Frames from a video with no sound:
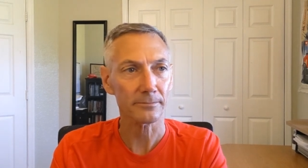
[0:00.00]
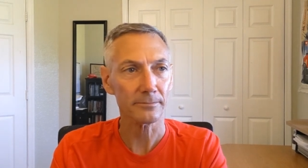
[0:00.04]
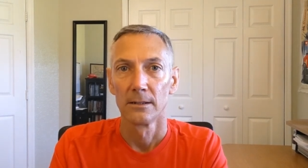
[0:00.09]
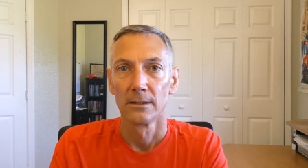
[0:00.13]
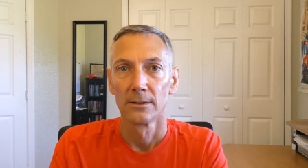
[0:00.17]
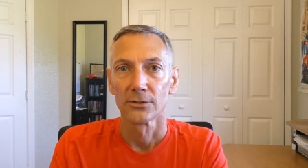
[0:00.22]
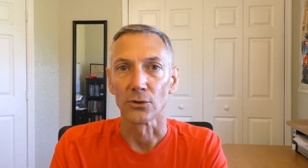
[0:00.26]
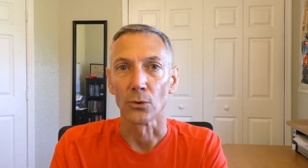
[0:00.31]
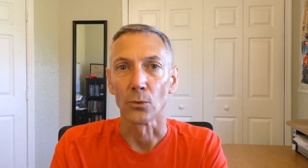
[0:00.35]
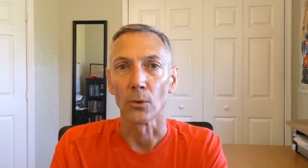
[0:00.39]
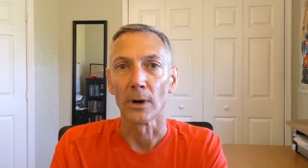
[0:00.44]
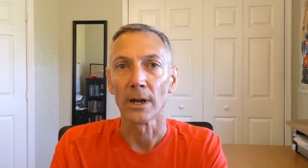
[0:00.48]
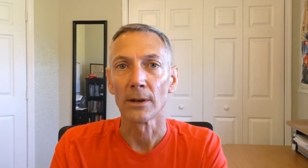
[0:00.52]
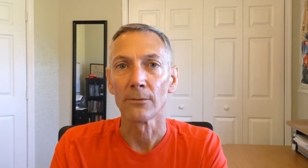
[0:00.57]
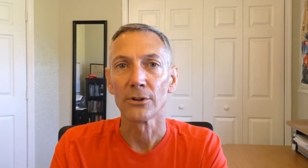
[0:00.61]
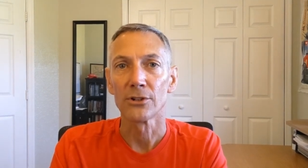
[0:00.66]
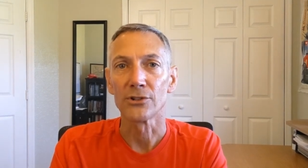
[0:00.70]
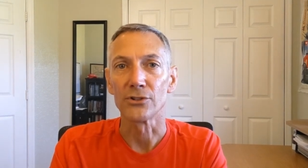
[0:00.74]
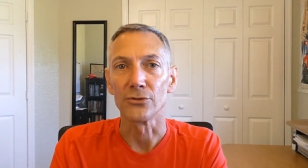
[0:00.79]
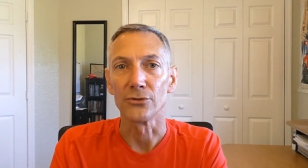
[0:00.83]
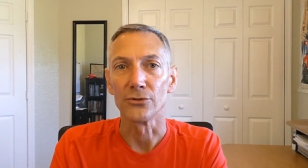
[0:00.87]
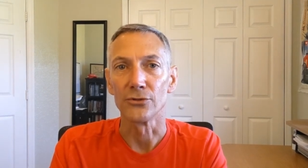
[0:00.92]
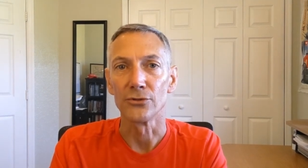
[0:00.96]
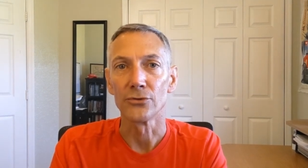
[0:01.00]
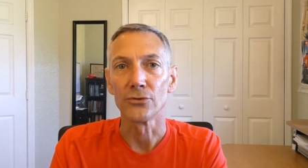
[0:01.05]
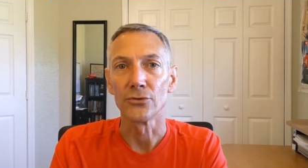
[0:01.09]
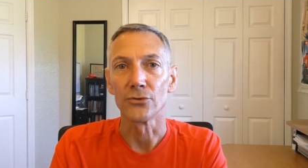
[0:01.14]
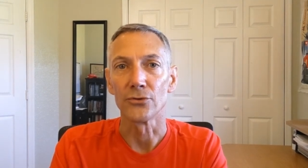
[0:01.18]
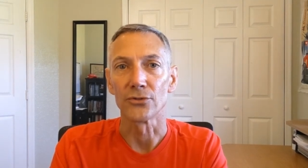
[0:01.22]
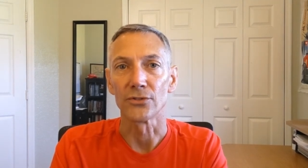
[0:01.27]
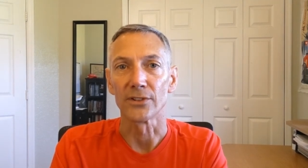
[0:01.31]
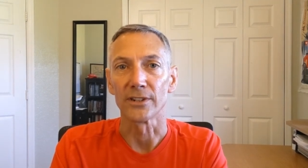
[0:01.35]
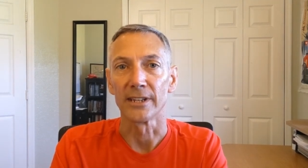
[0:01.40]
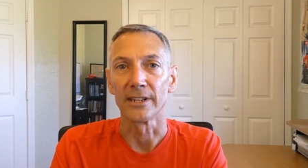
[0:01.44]
So when would you
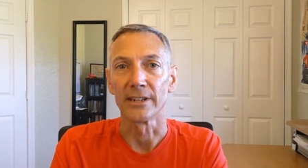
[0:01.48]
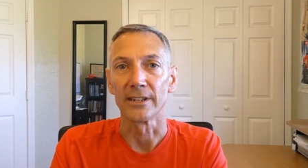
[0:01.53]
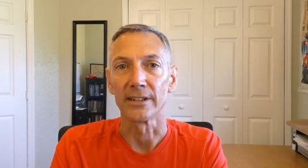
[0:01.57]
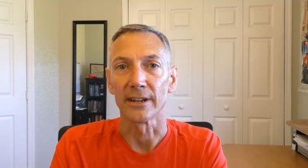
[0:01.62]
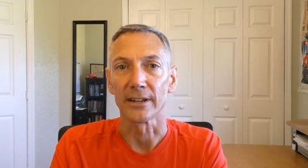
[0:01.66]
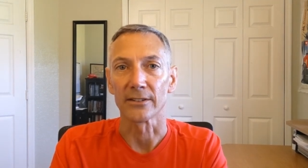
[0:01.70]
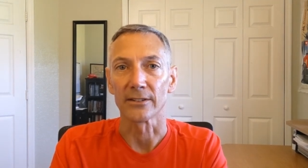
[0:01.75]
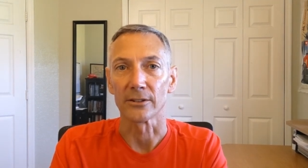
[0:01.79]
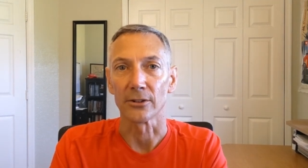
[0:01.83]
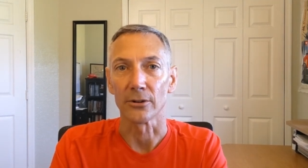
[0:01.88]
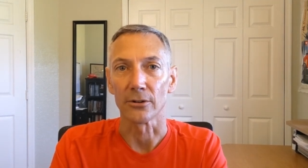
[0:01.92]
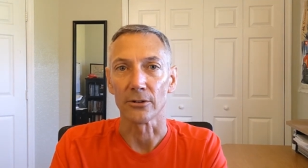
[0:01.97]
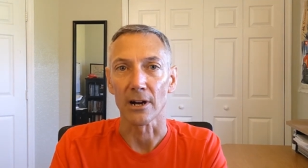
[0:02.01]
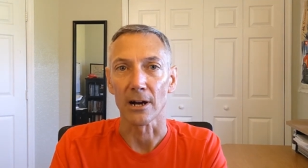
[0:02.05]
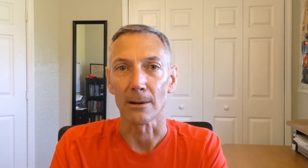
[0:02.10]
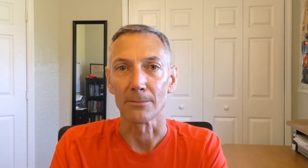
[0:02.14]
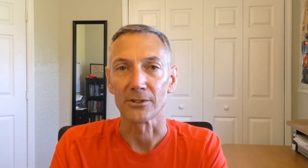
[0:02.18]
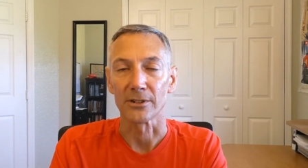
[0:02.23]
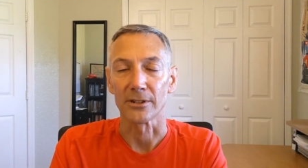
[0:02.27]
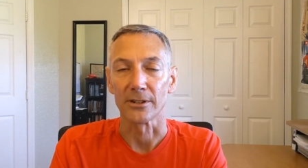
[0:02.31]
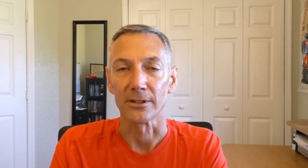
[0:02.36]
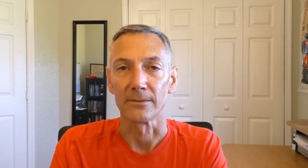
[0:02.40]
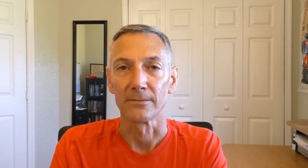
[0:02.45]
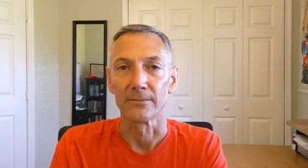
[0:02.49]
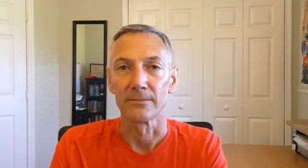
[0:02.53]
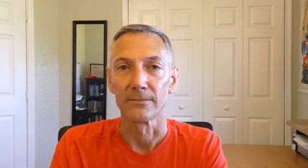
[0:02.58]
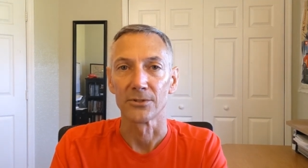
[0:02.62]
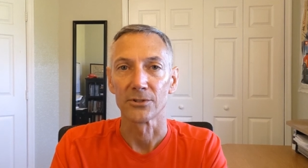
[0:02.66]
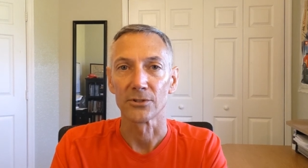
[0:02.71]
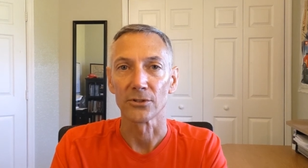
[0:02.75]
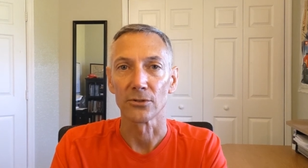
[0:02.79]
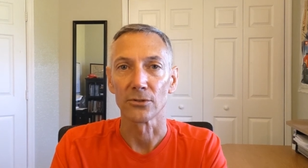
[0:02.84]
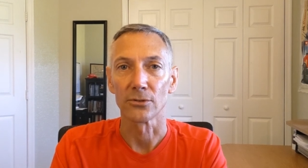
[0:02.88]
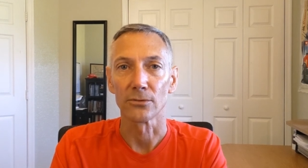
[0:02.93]
use an index loan option?
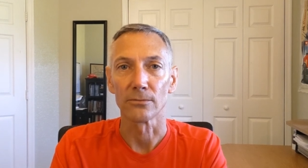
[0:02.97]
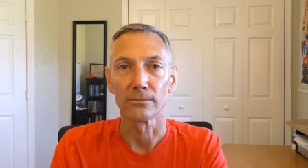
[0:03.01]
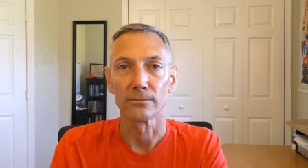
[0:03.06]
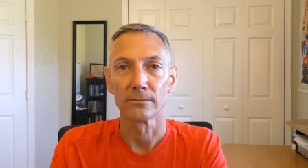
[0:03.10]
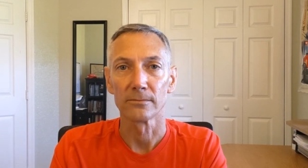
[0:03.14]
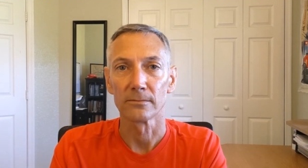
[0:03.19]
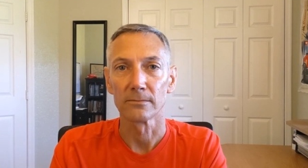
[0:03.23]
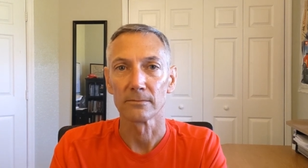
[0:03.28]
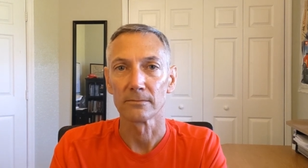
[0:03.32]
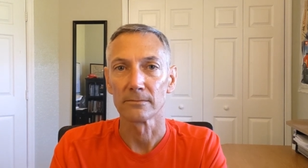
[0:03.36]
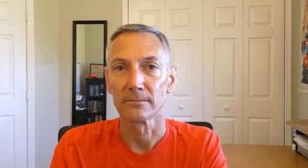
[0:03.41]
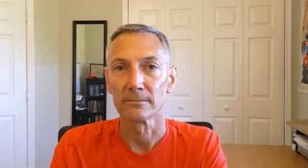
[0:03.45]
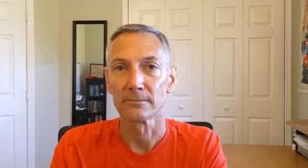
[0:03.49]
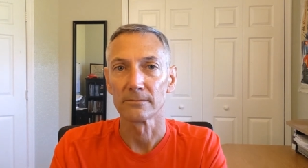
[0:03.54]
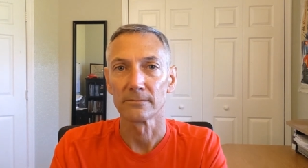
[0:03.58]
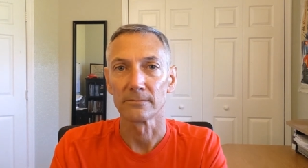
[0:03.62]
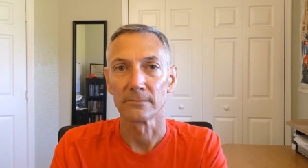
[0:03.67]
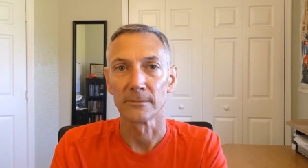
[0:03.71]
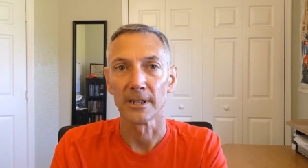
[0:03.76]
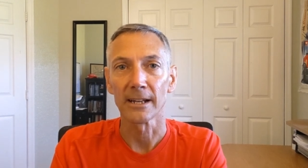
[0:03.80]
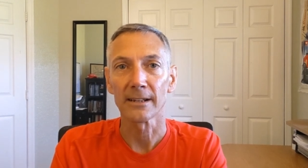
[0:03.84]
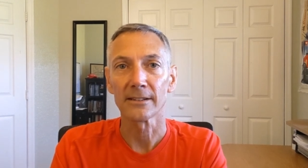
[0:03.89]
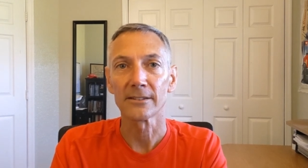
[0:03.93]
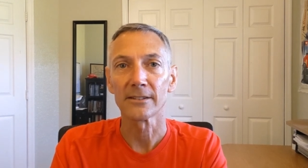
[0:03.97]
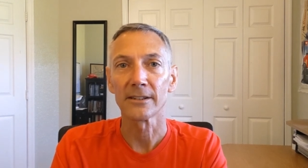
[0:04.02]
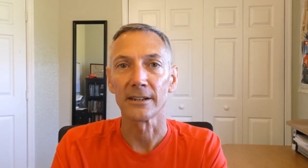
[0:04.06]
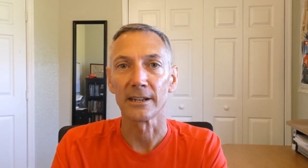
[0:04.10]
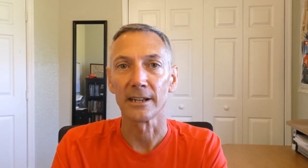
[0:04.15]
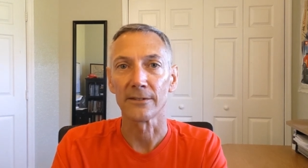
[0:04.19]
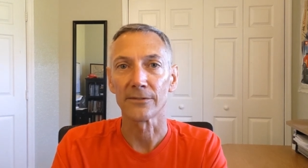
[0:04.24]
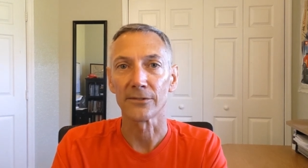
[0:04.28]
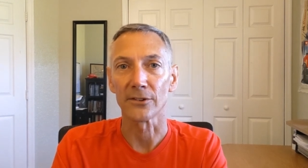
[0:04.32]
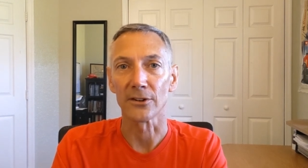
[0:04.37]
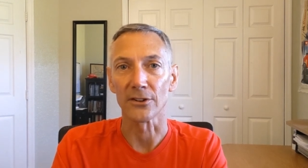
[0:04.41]
So like
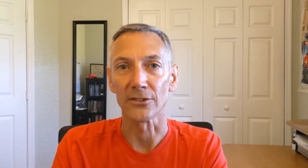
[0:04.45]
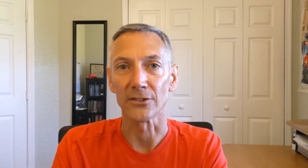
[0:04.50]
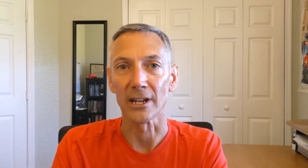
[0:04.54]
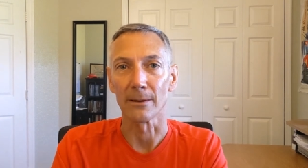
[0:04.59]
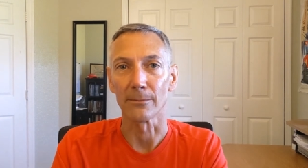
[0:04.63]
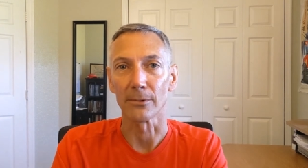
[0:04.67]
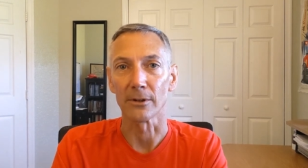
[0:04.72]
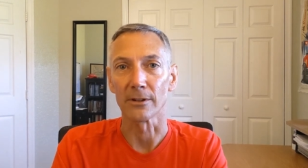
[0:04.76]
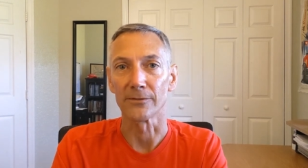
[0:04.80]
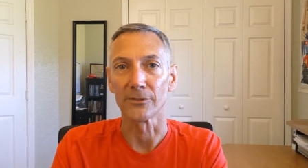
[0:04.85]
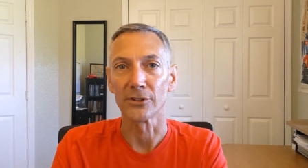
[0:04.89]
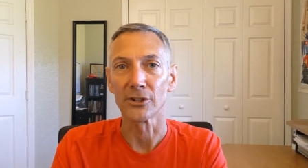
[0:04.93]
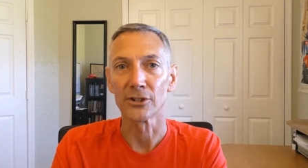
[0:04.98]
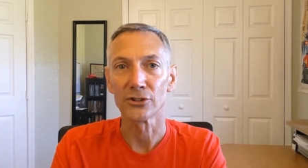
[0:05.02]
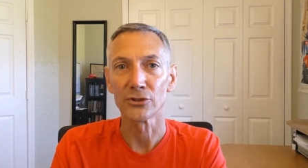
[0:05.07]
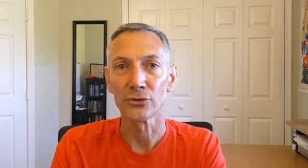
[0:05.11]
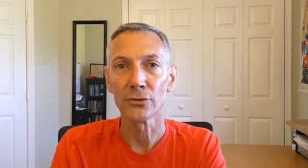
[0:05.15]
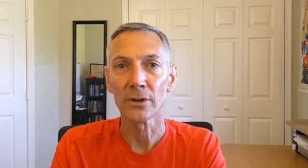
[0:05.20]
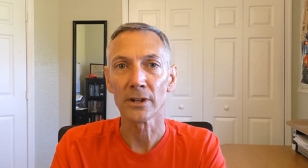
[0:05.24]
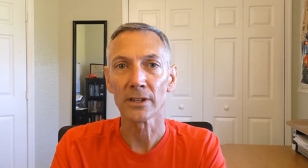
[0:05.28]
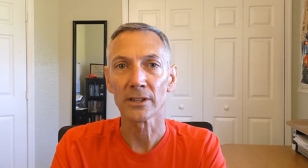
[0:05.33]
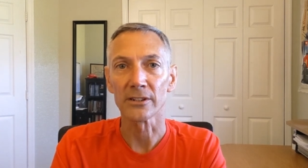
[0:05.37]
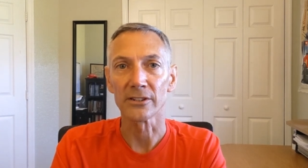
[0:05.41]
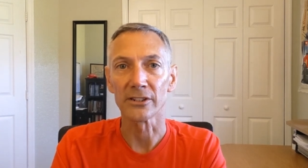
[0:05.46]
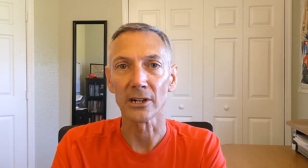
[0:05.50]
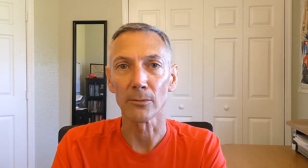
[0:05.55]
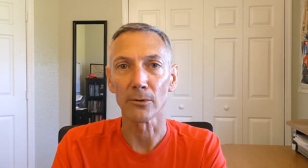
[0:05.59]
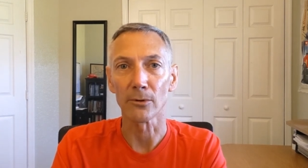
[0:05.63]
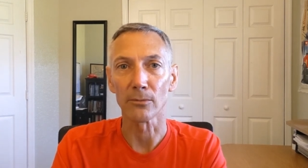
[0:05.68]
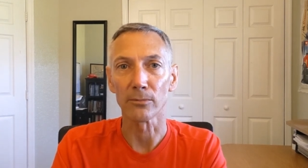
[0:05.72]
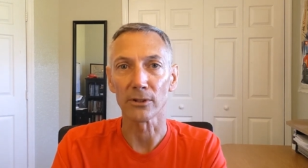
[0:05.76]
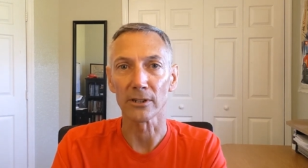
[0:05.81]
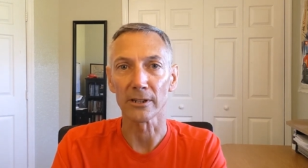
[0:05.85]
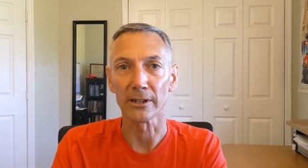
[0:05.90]
today, for example, if you're doing the
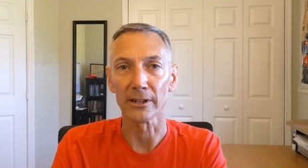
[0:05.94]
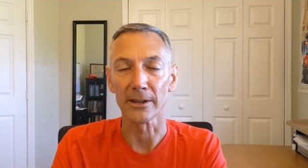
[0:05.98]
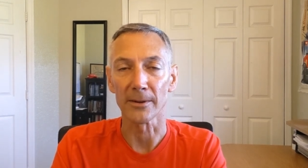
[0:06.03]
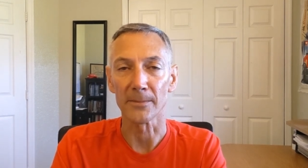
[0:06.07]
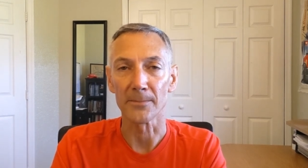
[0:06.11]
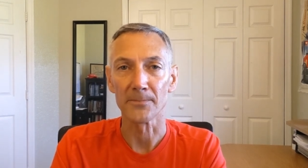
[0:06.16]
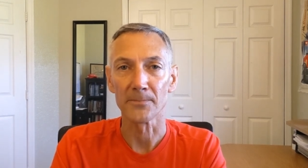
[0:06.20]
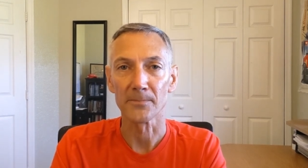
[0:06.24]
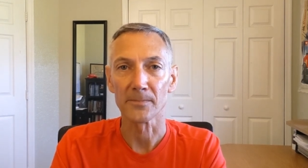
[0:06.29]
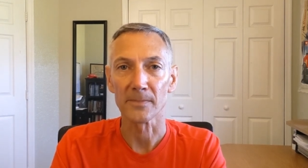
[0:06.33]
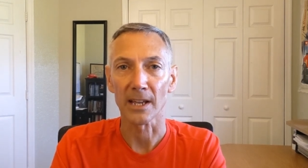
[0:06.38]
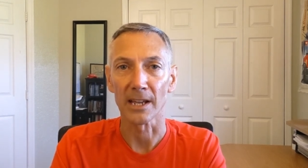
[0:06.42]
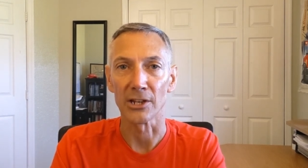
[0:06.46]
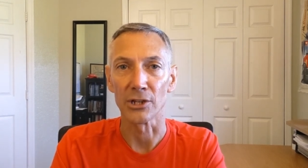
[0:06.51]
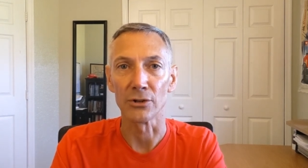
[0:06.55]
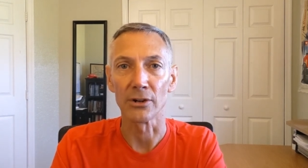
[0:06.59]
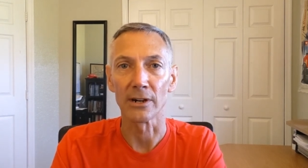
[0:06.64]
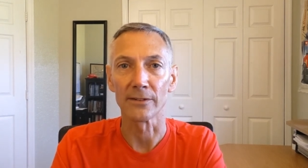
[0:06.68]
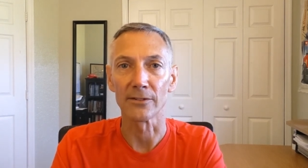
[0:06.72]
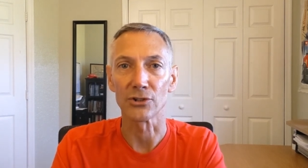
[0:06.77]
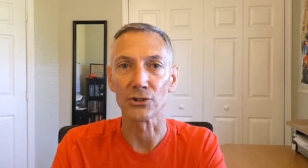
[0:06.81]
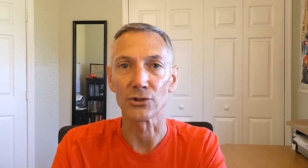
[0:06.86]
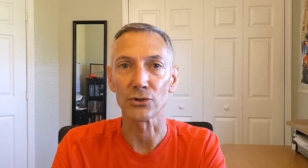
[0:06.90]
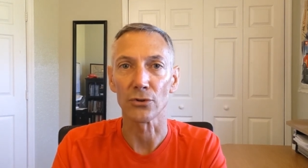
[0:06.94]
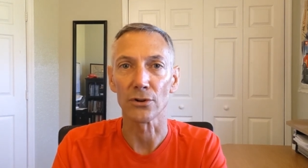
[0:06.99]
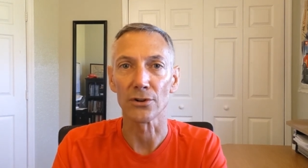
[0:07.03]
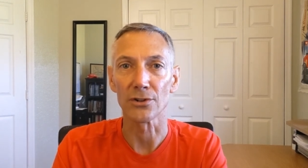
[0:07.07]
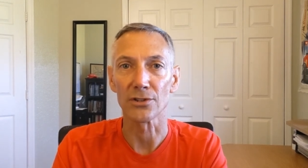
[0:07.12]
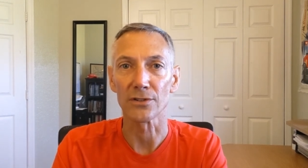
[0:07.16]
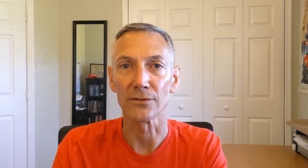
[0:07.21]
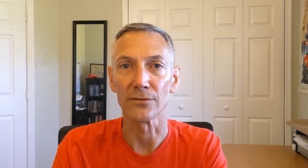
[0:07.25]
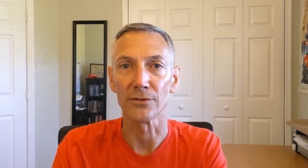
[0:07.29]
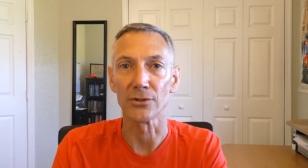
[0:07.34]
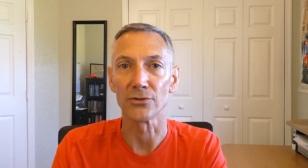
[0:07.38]
double play and you have a
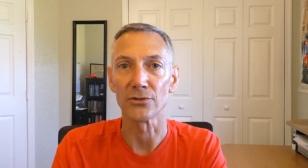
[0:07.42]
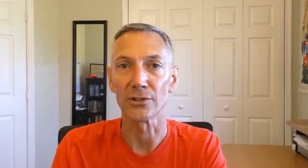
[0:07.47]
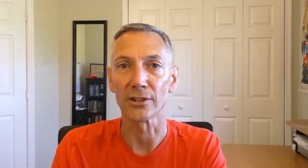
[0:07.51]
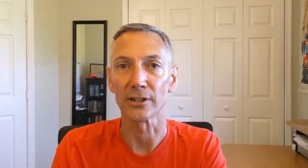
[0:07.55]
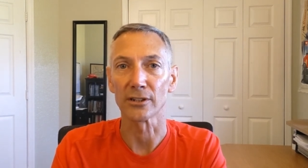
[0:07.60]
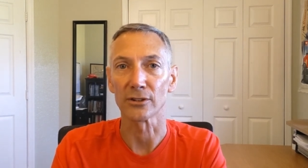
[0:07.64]
choice of using a